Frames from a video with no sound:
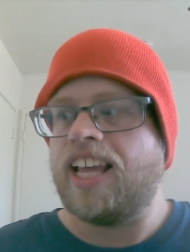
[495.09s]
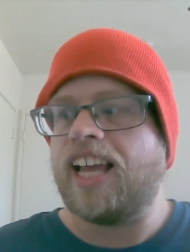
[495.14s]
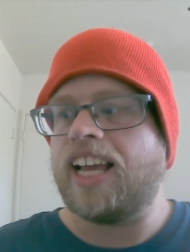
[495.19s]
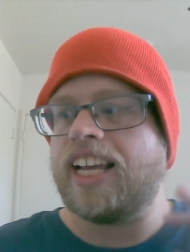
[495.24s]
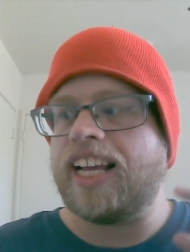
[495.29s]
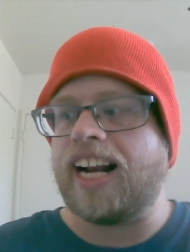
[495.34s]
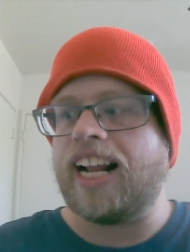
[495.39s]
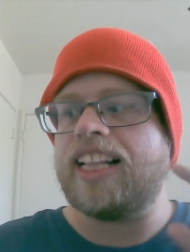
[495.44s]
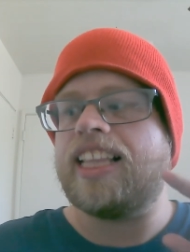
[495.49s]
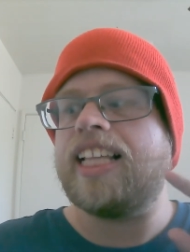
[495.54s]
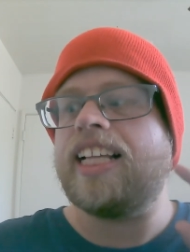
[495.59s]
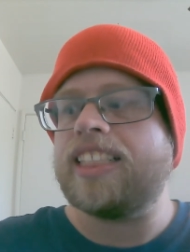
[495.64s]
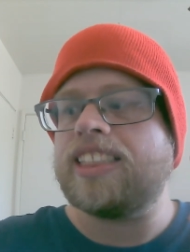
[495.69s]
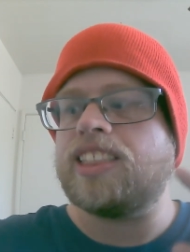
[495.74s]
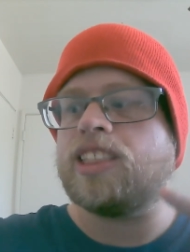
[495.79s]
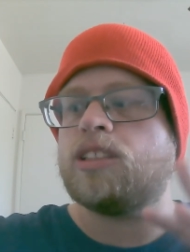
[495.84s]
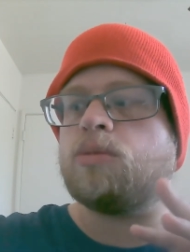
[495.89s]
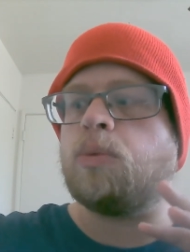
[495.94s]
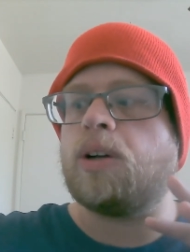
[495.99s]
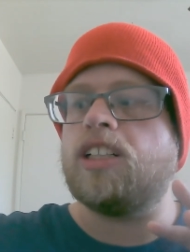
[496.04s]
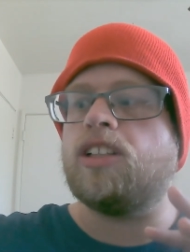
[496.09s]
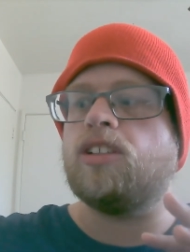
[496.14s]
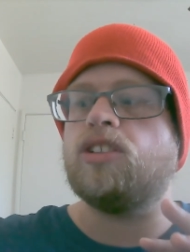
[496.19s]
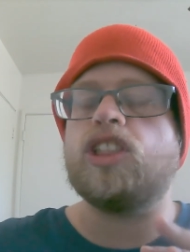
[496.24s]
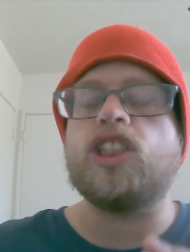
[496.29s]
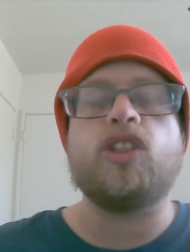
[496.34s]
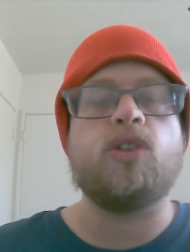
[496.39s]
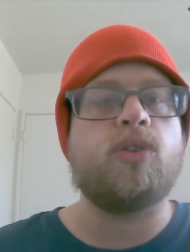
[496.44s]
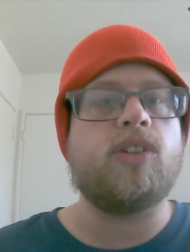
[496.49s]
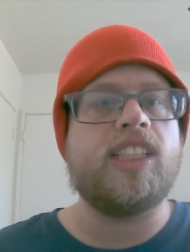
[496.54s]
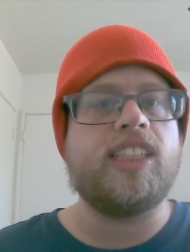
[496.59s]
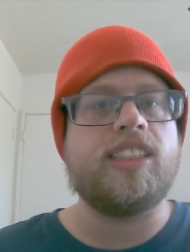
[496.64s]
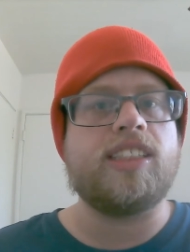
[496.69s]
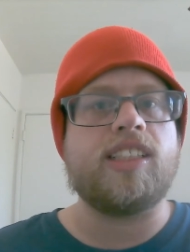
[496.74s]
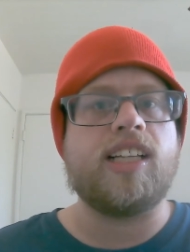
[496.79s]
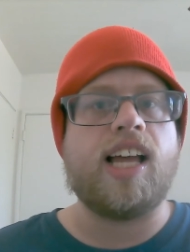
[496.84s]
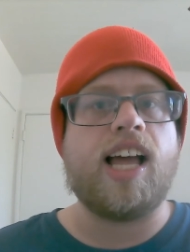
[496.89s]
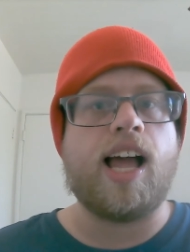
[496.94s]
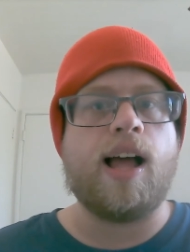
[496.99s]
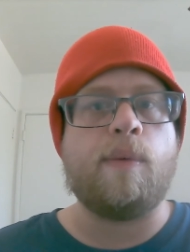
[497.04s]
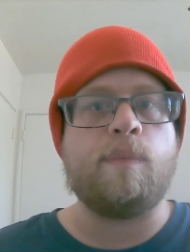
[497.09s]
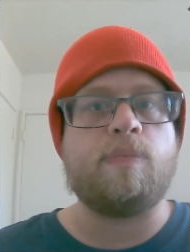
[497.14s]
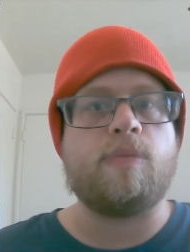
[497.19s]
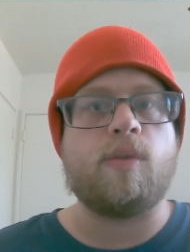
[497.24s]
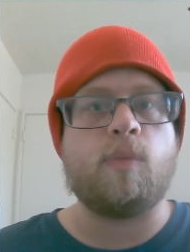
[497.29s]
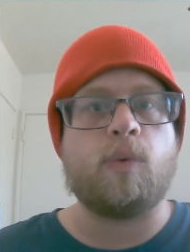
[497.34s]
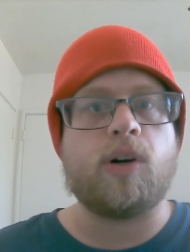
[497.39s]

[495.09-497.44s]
Again, I think this is one of those stories um,